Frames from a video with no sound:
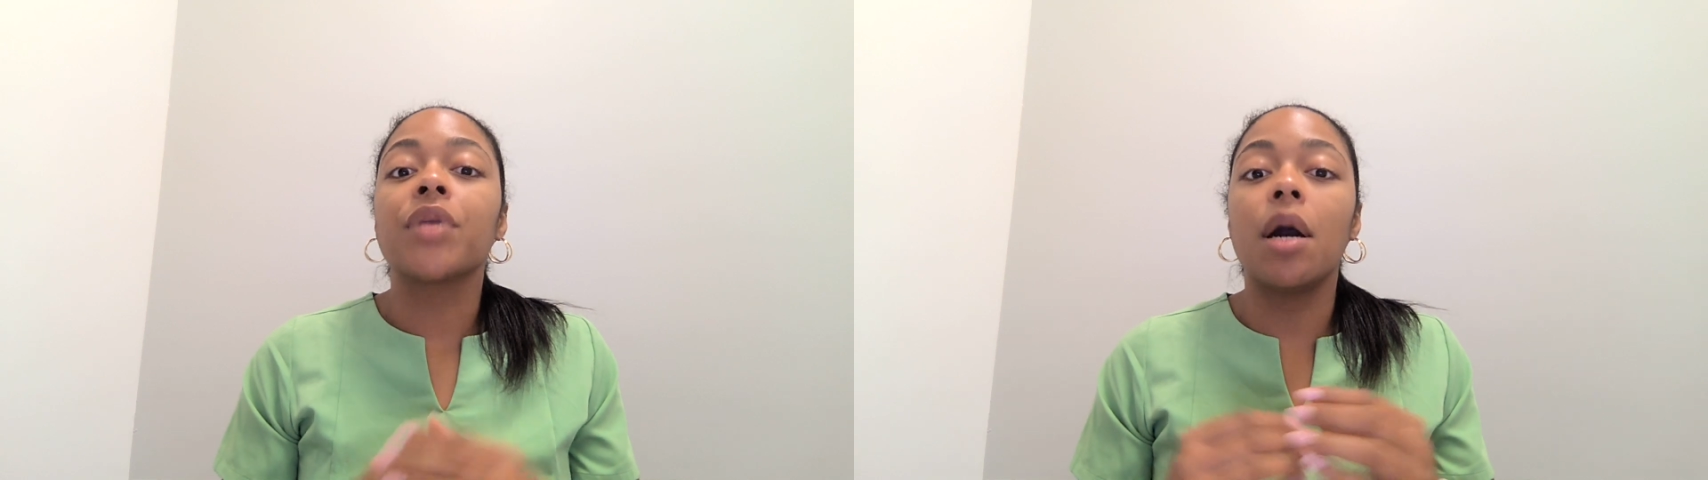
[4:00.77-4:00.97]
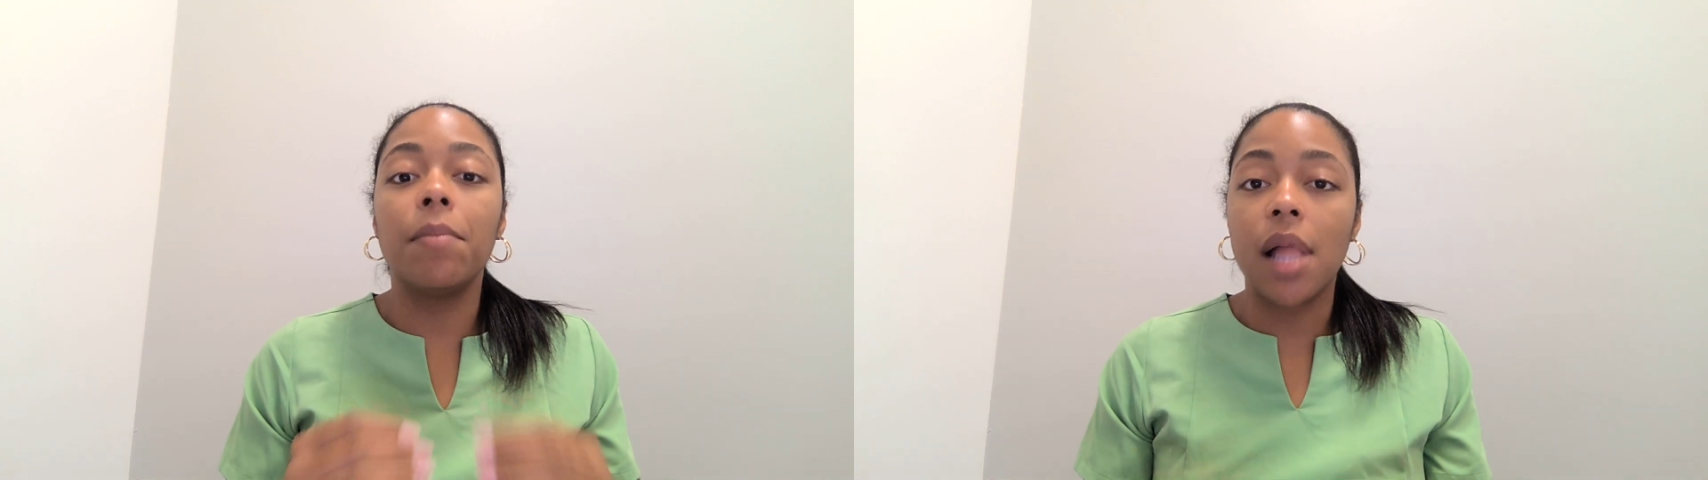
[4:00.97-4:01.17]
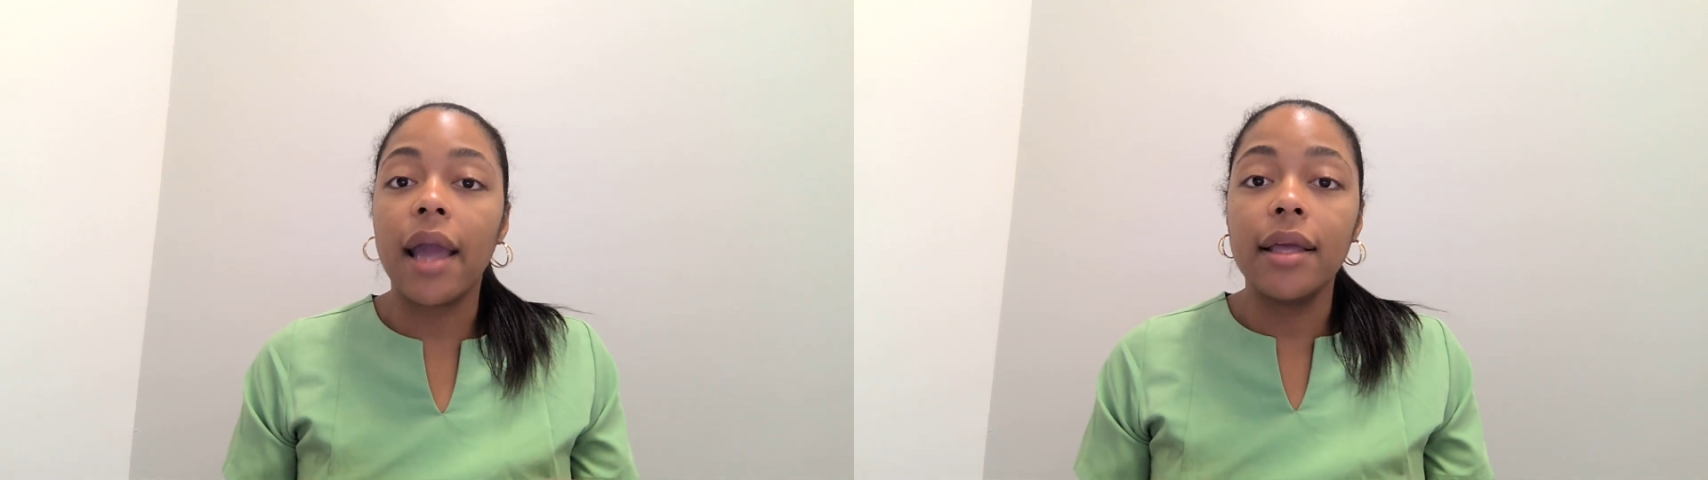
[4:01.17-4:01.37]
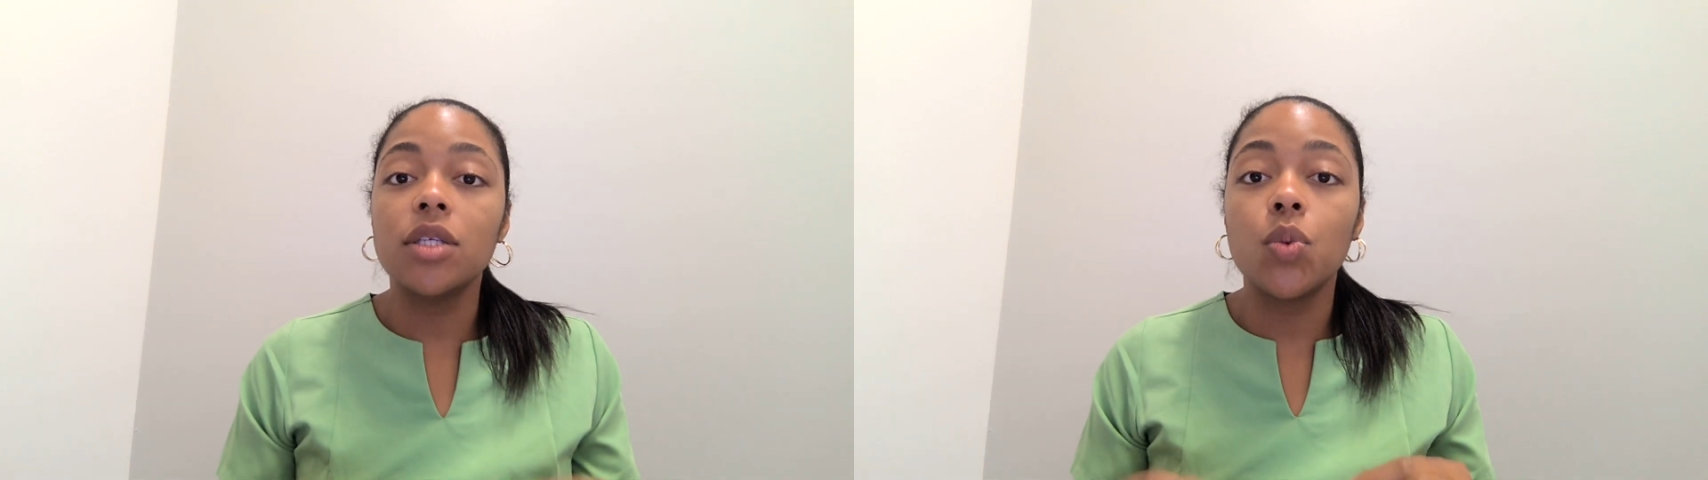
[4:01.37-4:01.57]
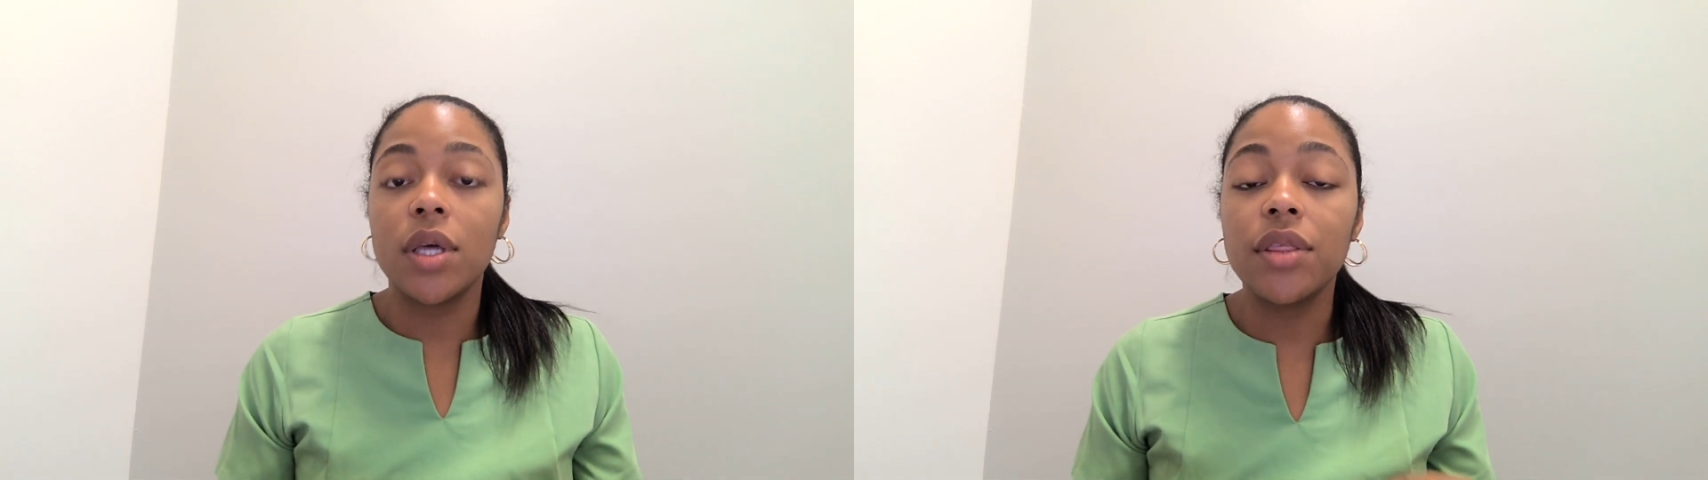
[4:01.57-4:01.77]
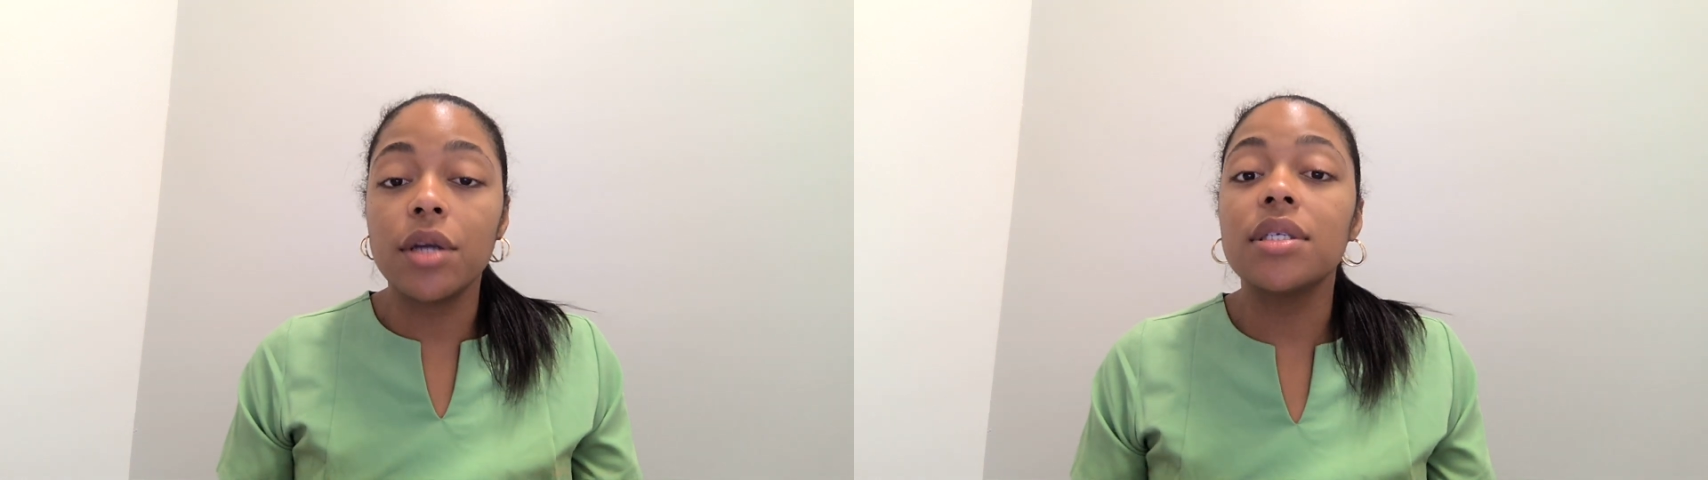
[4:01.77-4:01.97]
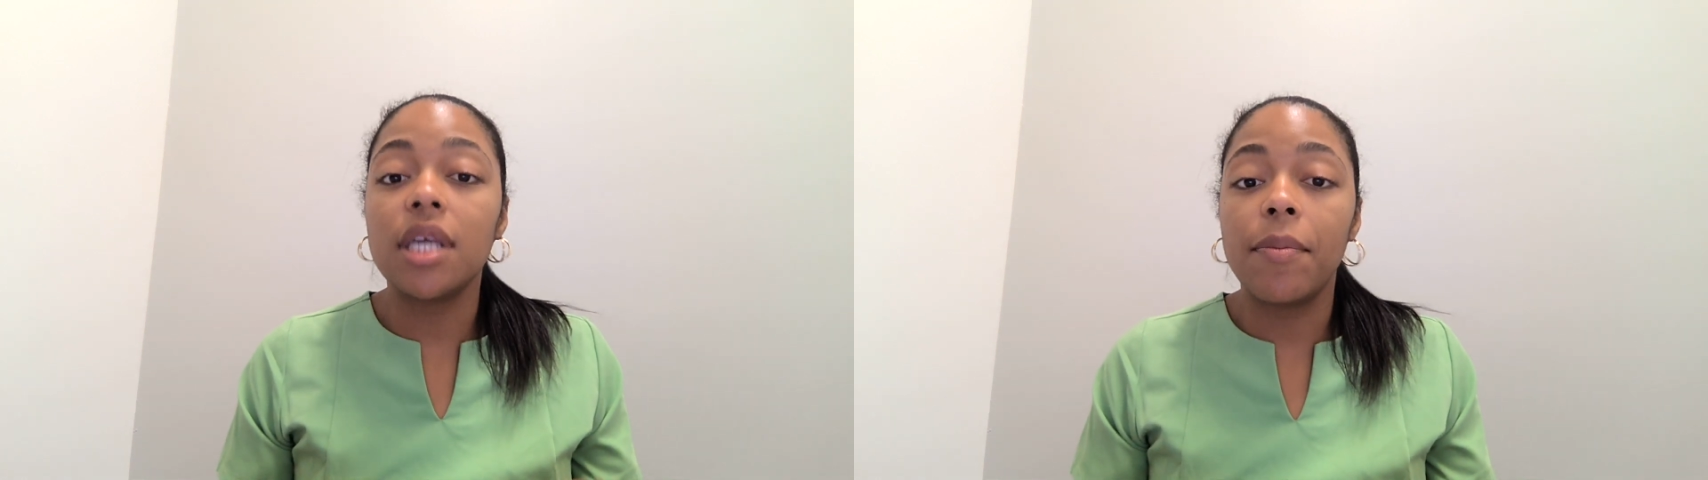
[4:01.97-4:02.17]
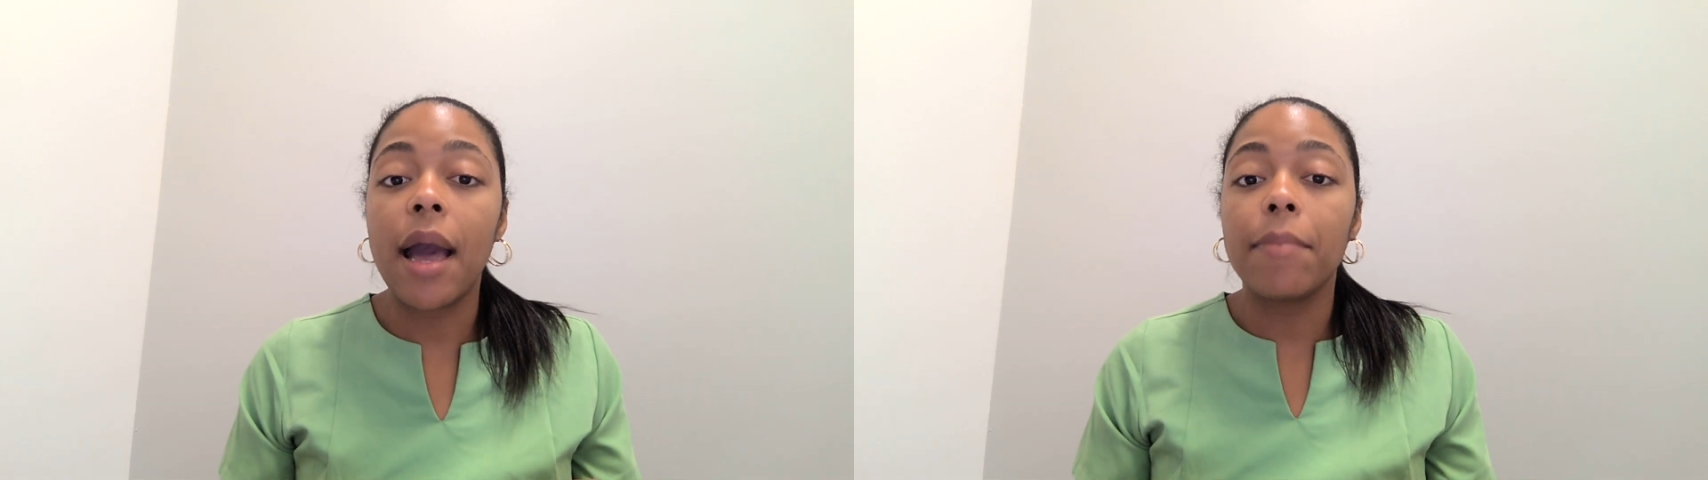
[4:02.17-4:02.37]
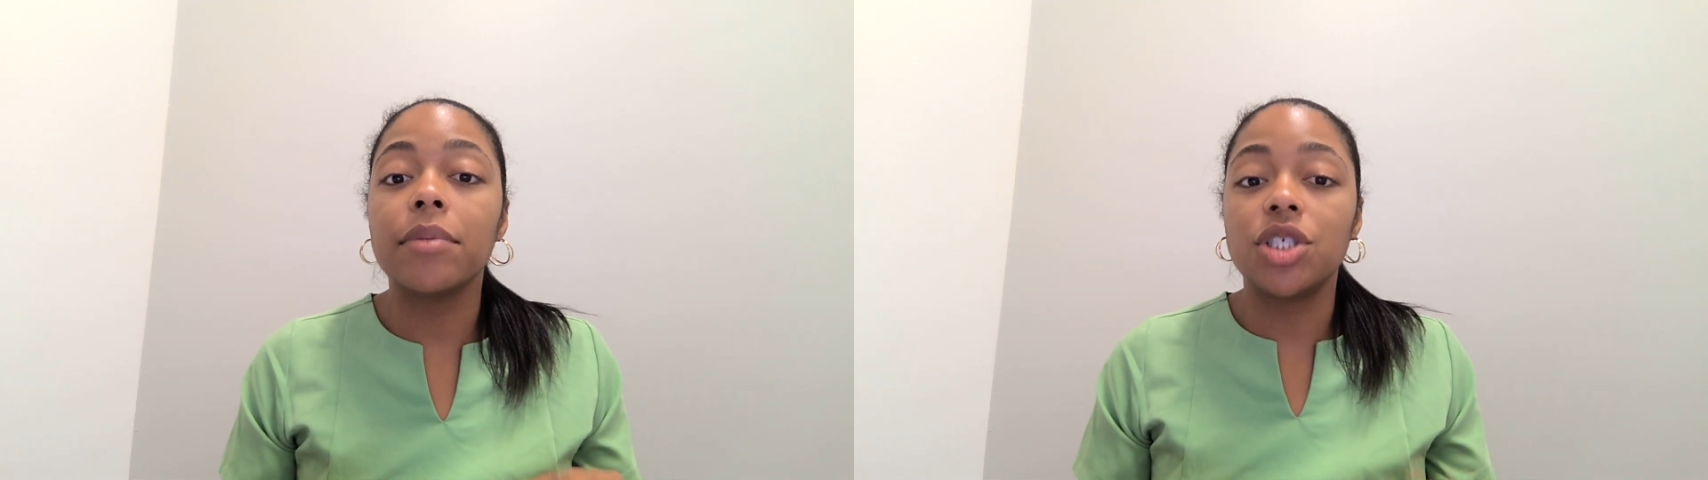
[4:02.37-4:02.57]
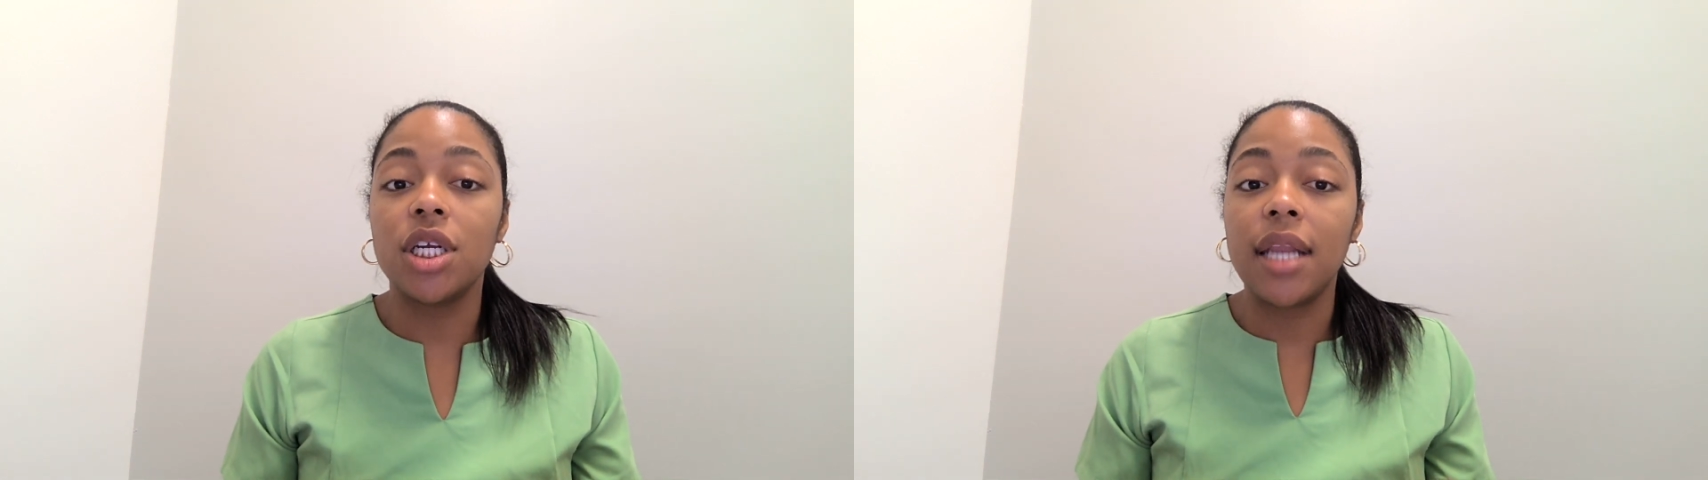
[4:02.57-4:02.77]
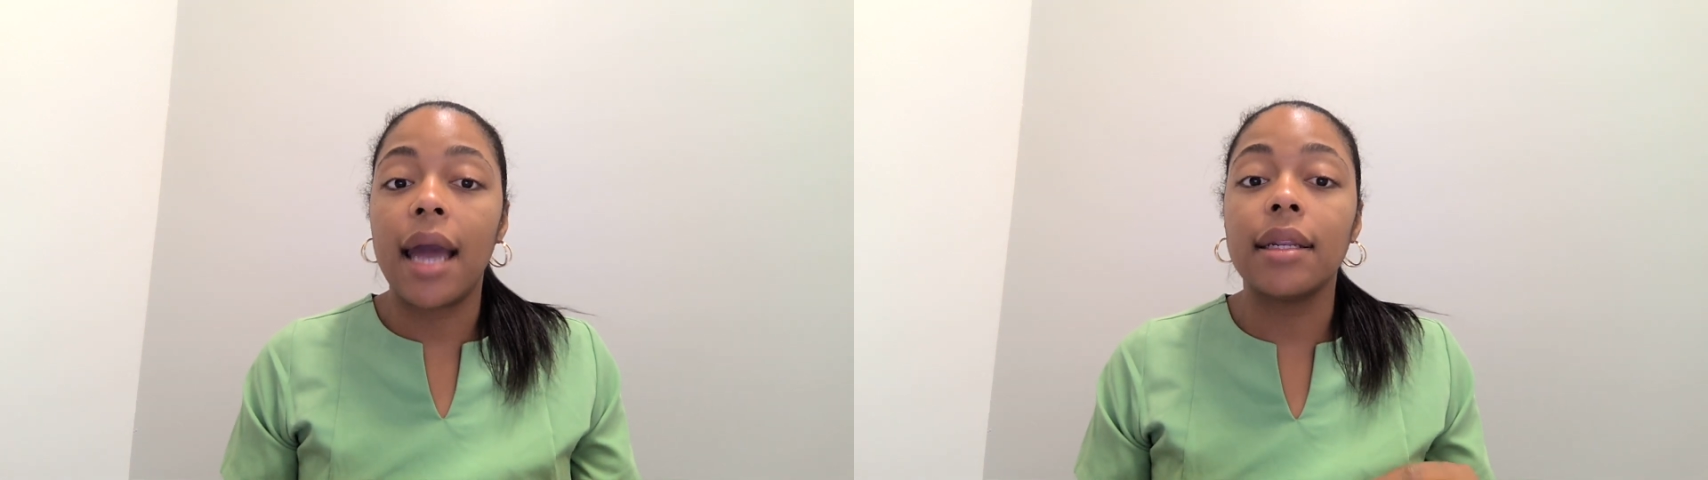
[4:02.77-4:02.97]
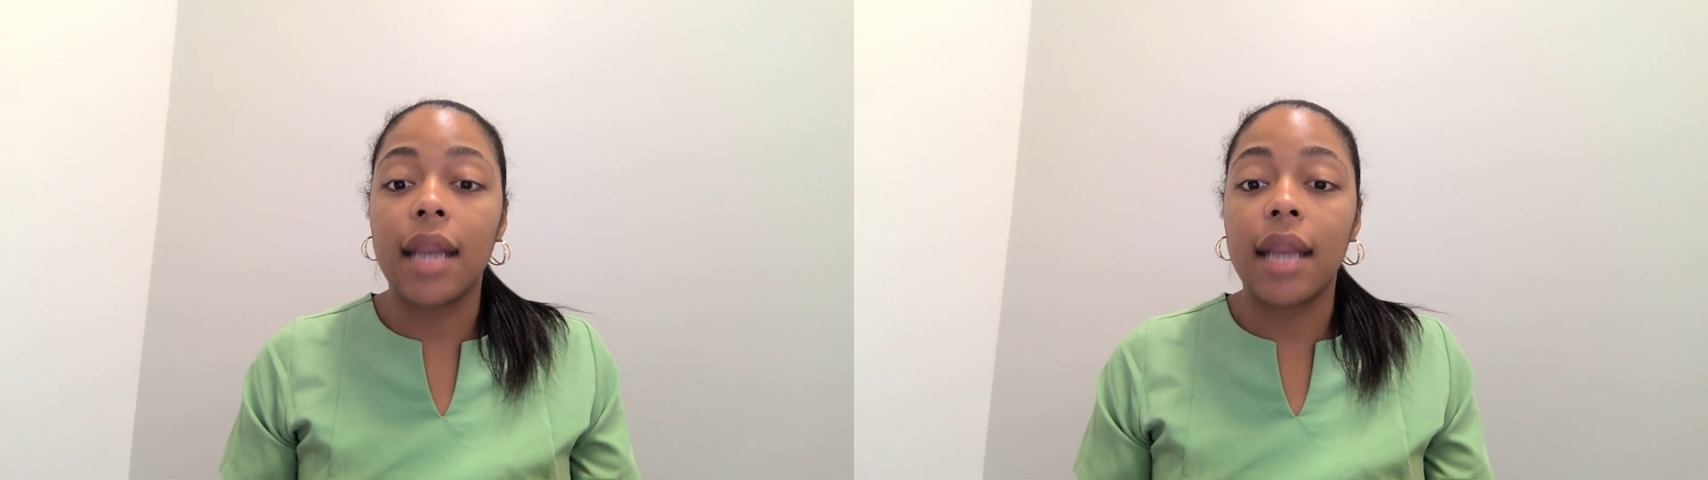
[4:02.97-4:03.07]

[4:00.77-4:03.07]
compliance with their CPAP machine at